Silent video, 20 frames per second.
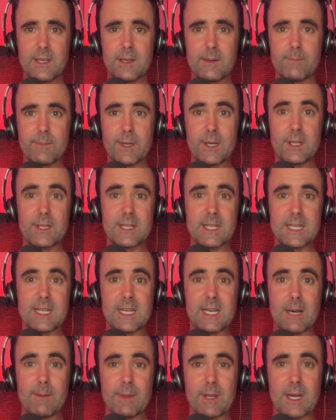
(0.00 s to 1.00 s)
Burnley
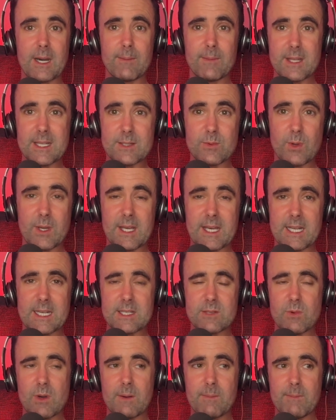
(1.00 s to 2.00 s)
coming up this weekend
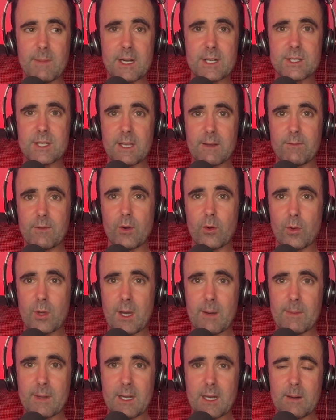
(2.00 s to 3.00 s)
as well. Match day vlog
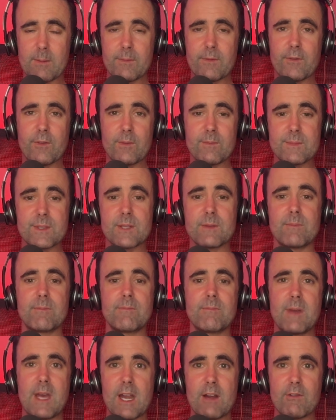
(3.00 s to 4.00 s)
coming up from St
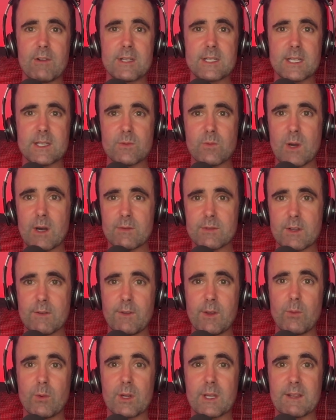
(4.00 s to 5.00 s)
Mary's as well. So if
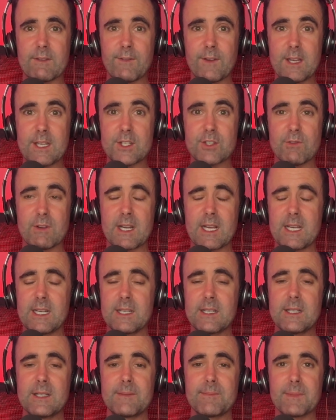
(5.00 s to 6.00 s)
you want to feature in it
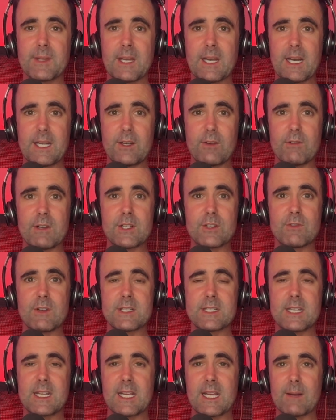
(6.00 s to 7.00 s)
and you're
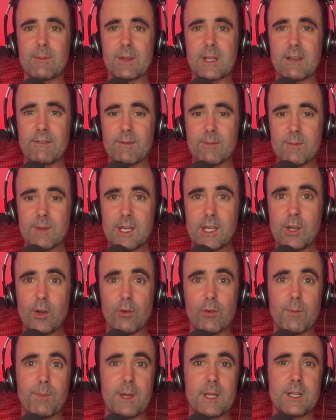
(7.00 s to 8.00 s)
interested in coming and giving me
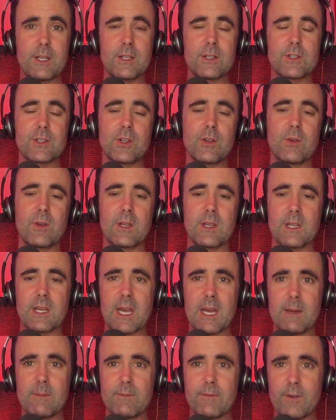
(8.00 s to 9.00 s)
your opinions, you can
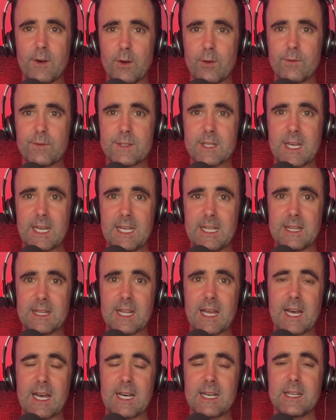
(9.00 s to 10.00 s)
get involved in
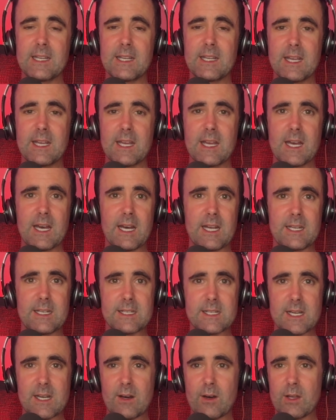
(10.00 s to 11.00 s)
that.
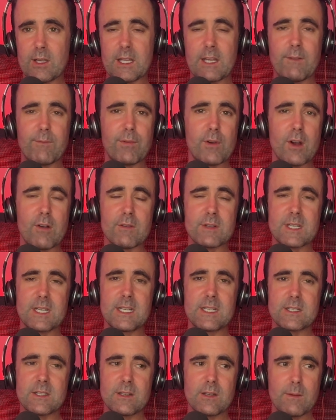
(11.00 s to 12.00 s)
And I give priority
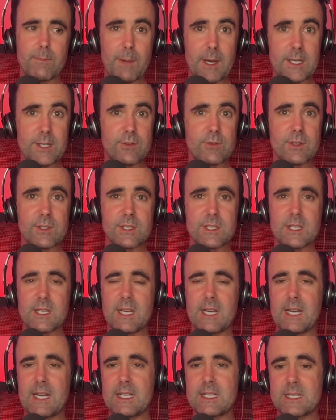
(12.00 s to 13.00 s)
to patrons
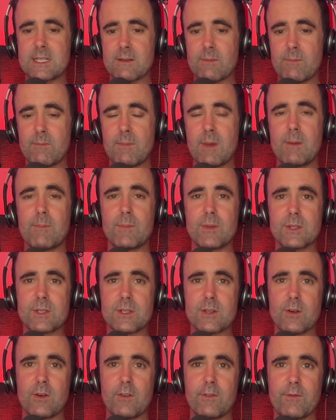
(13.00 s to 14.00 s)
and members
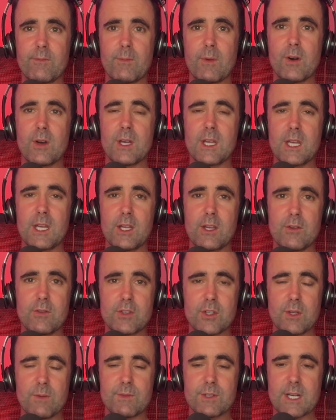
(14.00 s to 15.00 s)
of my
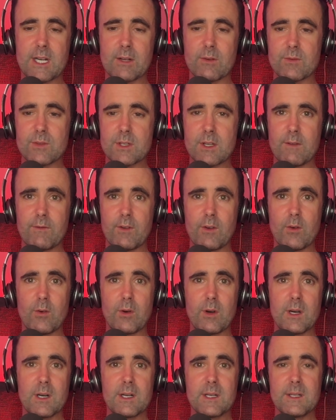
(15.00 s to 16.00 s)
YouTube channel. So if
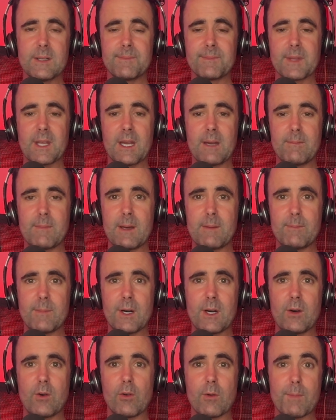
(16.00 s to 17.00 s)
you're a
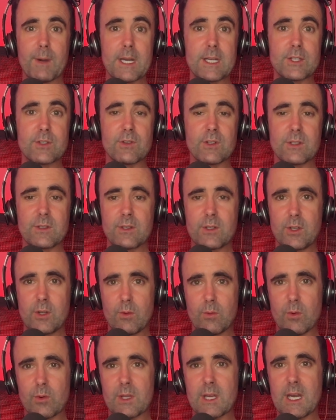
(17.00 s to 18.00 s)
member or a patron, you
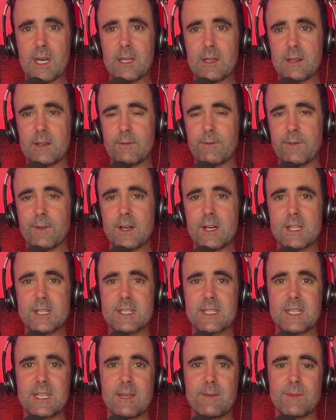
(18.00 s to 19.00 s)
will get the
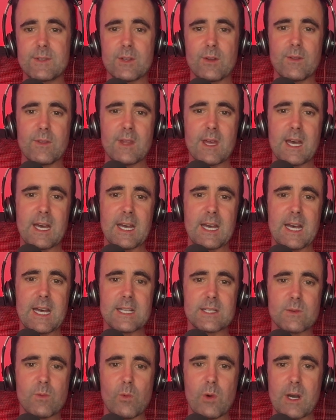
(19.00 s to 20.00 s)
first dibs on that
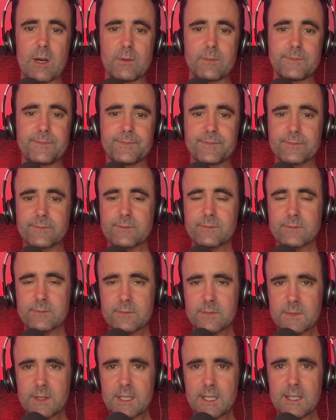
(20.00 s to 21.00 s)
as well.
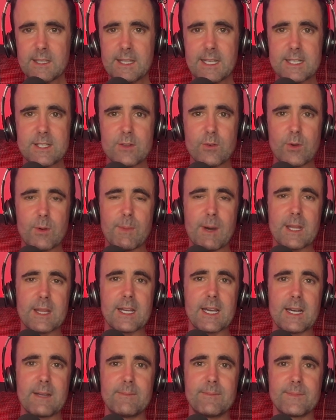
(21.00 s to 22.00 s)
Let's talk about the
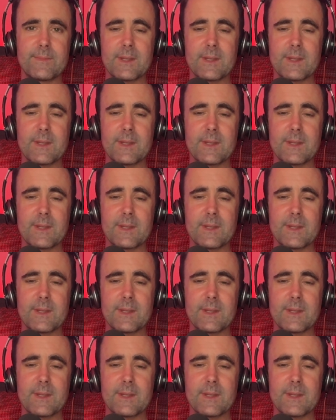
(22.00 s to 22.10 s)
game.